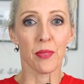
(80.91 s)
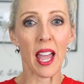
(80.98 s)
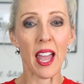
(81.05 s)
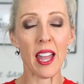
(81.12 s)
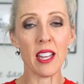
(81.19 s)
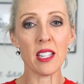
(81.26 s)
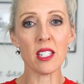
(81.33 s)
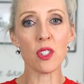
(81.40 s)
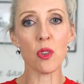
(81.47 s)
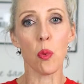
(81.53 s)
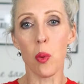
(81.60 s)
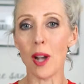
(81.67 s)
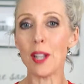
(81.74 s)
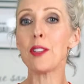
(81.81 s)
And
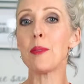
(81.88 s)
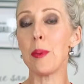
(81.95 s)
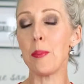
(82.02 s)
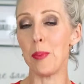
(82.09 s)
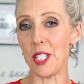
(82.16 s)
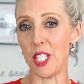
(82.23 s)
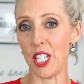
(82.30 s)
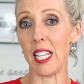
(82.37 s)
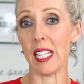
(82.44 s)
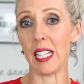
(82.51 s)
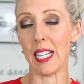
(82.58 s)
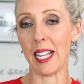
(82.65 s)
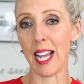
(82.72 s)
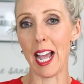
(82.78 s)
one of them in
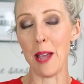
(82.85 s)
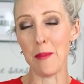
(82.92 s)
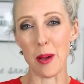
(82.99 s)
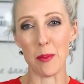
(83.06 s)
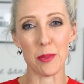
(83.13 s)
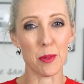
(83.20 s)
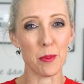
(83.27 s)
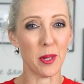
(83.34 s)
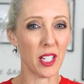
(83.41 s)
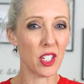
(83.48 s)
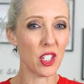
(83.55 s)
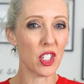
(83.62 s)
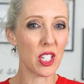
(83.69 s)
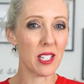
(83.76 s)
particular came up to me
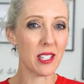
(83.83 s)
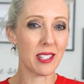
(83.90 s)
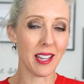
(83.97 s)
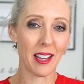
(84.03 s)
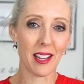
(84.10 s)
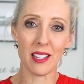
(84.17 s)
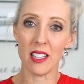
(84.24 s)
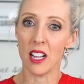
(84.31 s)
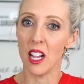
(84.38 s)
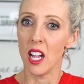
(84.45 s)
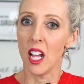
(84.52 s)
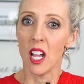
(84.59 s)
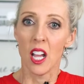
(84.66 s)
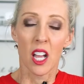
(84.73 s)
and she said,
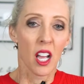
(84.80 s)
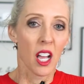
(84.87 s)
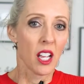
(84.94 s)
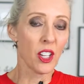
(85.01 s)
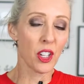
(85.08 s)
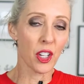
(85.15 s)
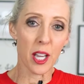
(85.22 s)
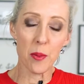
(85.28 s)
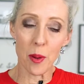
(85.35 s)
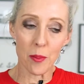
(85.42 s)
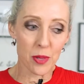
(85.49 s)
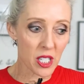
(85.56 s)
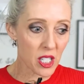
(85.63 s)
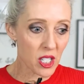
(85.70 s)
you know, Kim,
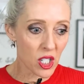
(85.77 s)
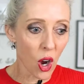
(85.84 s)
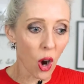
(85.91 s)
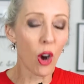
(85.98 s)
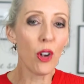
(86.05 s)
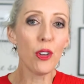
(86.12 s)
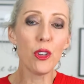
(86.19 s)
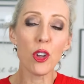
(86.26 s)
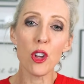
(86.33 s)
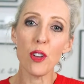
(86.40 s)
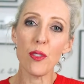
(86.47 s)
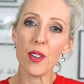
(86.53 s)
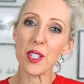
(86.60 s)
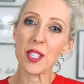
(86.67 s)
I'm so
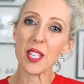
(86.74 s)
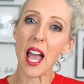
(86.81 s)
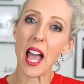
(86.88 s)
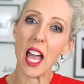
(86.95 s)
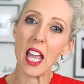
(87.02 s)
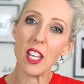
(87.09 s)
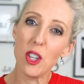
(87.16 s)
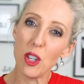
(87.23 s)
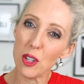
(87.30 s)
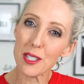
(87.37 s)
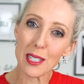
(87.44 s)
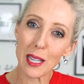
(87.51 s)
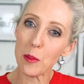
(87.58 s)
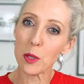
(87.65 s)
nervous. You
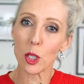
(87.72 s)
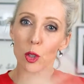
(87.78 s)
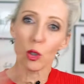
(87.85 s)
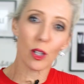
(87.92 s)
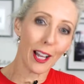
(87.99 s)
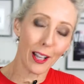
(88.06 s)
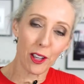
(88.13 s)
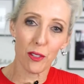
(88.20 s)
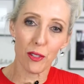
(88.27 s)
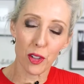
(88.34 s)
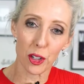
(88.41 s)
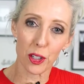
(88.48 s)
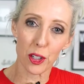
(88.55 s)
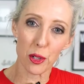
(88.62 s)
seem to look like you've
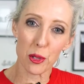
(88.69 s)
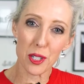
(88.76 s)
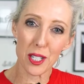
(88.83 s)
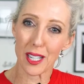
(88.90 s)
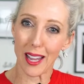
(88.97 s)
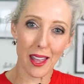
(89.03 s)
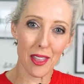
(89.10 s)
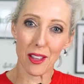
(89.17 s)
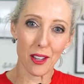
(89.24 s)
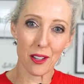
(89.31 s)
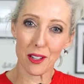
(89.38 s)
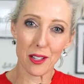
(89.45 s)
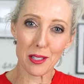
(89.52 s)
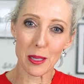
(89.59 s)
got it all together.
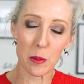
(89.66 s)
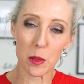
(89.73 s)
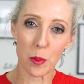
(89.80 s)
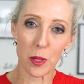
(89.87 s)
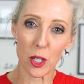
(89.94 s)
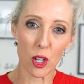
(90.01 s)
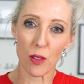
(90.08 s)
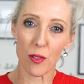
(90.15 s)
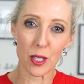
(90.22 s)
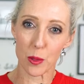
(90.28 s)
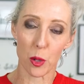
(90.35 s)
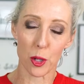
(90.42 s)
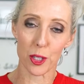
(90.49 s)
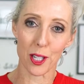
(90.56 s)
You don't seem to be nervous.
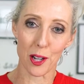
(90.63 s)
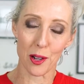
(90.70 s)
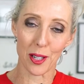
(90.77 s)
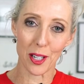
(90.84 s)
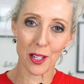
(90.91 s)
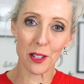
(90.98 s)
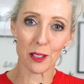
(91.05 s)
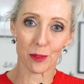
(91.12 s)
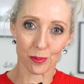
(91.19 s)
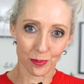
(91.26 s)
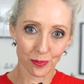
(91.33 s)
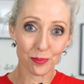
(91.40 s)
What's going on?